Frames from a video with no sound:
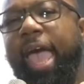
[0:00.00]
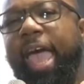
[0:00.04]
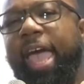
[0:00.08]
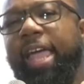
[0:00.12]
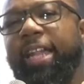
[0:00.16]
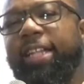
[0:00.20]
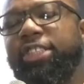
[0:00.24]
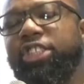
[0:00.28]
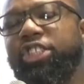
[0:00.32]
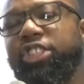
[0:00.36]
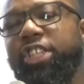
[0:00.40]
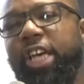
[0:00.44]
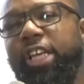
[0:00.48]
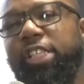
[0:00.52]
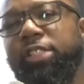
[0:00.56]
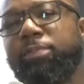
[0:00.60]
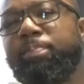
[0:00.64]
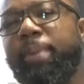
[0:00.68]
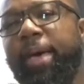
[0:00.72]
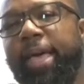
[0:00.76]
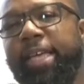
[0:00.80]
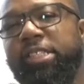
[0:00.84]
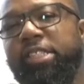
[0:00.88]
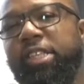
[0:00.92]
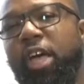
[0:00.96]
And just
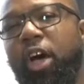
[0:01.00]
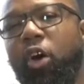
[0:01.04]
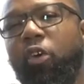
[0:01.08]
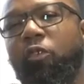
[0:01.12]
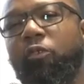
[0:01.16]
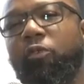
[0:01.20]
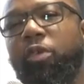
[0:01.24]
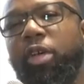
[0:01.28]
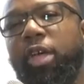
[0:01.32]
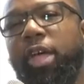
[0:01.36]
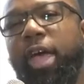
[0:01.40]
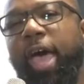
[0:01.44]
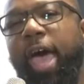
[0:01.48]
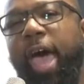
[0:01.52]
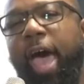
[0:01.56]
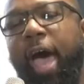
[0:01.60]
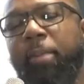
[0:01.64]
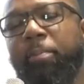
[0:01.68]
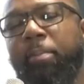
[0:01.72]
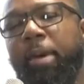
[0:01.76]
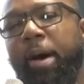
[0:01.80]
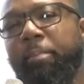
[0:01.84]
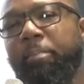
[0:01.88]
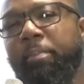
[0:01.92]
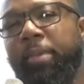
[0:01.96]
based off how
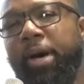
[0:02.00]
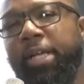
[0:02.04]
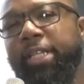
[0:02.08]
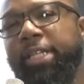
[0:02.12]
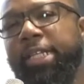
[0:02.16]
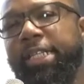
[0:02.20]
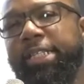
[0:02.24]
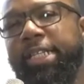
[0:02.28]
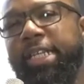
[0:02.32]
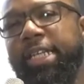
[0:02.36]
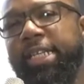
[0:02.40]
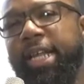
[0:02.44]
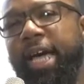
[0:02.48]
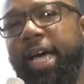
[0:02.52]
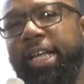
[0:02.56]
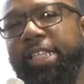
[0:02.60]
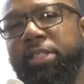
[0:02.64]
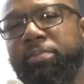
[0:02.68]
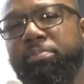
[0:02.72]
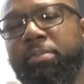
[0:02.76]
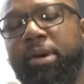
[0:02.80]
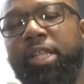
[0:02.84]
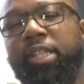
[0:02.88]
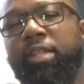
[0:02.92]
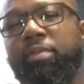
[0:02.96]
my mother did not
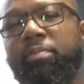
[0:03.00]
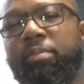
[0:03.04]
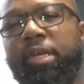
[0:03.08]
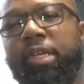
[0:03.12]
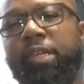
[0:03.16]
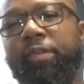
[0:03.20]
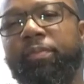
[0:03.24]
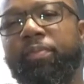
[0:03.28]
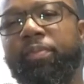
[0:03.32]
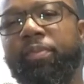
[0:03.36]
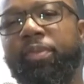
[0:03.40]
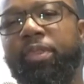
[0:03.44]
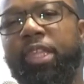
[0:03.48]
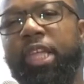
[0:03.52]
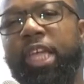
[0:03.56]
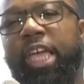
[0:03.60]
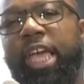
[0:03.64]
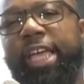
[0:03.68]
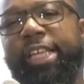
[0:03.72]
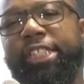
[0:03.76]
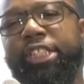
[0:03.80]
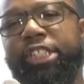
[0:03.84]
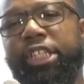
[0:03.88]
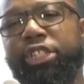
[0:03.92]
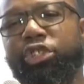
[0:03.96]
smother me,
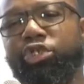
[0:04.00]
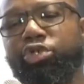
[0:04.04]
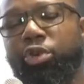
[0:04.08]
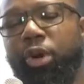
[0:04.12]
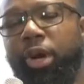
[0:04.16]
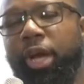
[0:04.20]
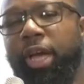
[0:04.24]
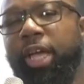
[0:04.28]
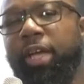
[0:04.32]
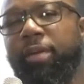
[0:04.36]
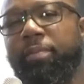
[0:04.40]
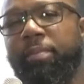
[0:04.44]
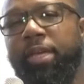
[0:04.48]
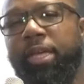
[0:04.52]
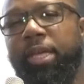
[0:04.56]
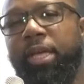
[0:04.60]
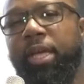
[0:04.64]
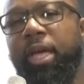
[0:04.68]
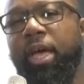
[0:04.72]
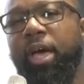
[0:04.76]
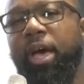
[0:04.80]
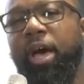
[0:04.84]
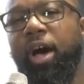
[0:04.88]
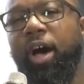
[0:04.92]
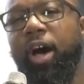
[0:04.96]
and she trained me
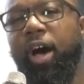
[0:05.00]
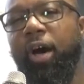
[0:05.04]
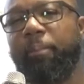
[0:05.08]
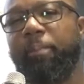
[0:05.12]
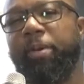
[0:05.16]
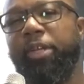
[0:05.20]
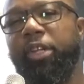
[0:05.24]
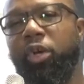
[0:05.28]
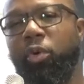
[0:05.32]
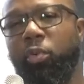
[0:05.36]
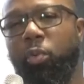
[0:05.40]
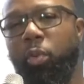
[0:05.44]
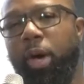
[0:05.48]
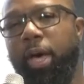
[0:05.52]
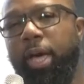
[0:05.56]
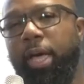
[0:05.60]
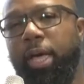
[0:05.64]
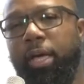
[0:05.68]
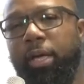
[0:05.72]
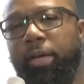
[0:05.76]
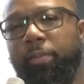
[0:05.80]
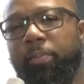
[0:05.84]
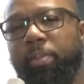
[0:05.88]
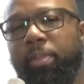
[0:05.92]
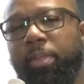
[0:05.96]
up in the
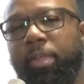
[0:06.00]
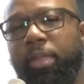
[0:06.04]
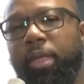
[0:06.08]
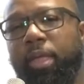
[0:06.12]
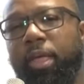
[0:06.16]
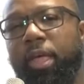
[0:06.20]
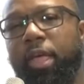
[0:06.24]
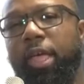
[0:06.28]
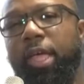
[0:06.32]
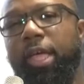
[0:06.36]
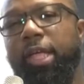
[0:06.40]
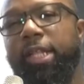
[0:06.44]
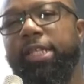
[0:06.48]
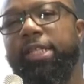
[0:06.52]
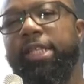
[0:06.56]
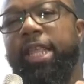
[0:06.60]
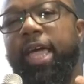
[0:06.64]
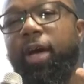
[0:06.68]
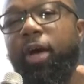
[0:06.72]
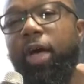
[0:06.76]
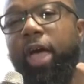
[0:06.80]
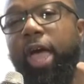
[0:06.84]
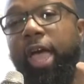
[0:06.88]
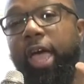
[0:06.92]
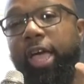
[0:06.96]
way,
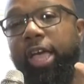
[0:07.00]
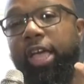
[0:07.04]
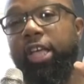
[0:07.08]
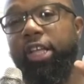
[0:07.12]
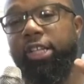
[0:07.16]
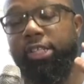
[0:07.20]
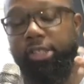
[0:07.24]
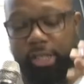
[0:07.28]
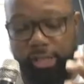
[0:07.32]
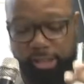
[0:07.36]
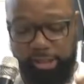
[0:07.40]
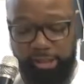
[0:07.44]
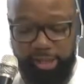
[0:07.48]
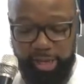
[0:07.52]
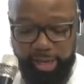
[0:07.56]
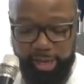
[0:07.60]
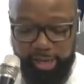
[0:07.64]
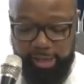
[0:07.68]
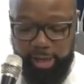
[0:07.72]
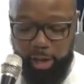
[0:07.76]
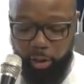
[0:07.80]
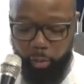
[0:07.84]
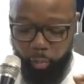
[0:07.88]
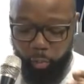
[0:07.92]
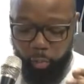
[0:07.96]
that is, it
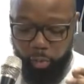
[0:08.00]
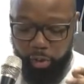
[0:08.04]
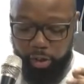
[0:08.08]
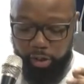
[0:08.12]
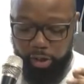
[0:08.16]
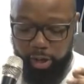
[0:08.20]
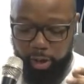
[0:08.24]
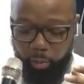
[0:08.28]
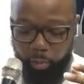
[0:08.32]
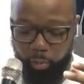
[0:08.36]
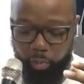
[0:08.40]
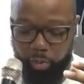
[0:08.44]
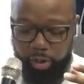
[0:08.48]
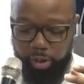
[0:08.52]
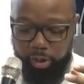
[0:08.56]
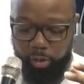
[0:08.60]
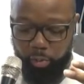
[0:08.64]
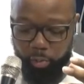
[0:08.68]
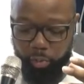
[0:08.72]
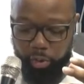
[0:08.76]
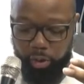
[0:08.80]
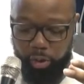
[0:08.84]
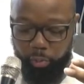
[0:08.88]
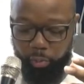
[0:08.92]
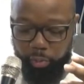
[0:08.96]
said that with that
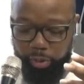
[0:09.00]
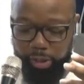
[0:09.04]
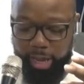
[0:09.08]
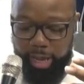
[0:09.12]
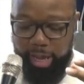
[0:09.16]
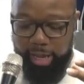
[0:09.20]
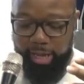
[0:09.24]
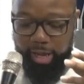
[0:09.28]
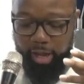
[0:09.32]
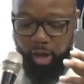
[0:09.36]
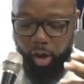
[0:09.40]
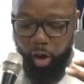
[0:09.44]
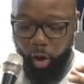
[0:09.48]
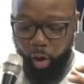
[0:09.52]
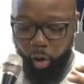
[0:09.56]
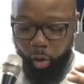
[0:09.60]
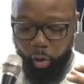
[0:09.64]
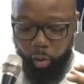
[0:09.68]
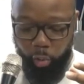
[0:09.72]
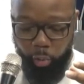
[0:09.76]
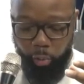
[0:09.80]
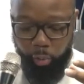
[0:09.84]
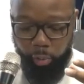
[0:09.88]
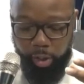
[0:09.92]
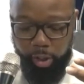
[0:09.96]
when they get
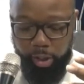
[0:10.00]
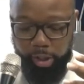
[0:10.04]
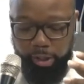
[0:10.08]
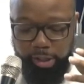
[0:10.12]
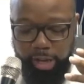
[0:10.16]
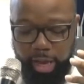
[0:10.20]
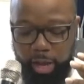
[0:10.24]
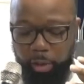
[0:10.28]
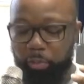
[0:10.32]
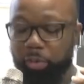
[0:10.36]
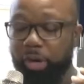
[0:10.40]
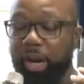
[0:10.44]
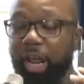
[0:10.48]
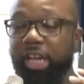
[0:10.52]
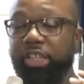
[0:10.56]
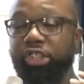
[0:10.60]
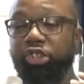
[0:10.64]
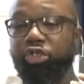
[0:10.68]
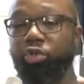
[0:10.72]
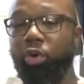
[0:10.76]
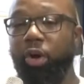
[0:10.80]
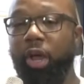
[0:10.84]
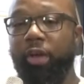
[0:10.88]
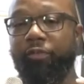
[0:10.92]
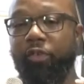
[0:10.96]
old, they will not
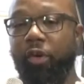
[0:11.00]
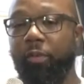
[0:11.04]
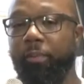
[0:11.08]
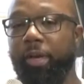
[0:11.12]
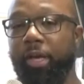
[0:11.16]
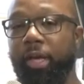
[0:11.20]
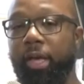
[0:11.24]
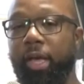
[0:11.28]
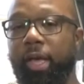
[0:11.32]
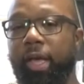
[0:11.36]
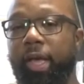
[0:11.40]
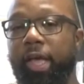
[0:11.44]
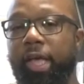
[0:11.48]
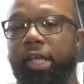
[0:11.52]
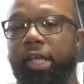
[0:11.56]
stray from it.